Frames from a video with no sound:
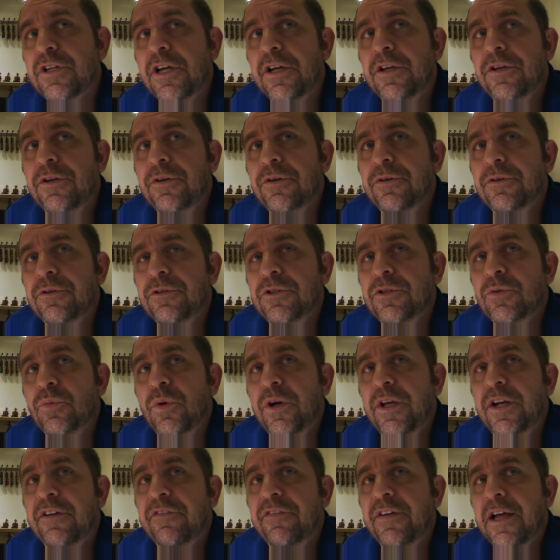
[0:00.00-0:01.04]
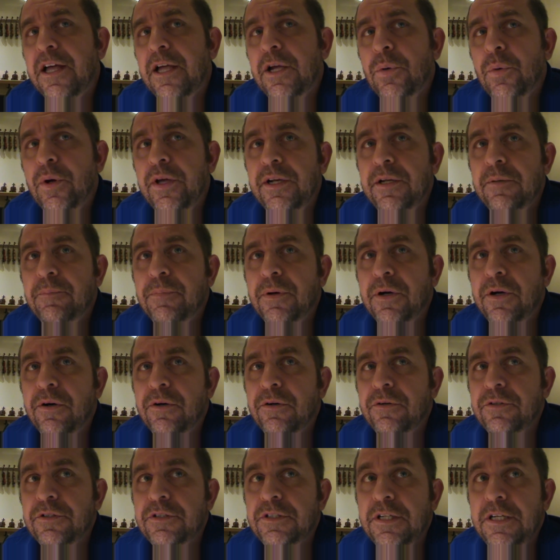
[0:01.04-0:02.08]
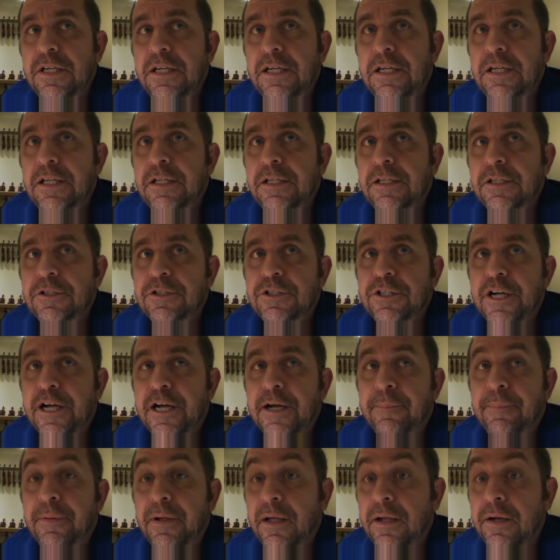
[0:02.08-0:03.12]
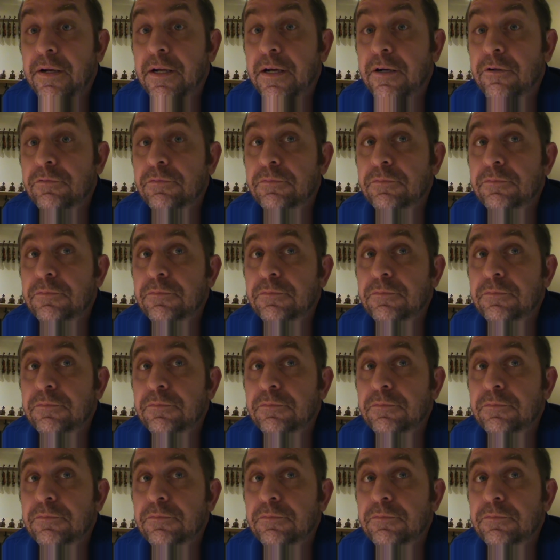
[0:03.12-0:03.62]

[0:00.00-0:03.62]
I use when evaluating bows in the shop and out.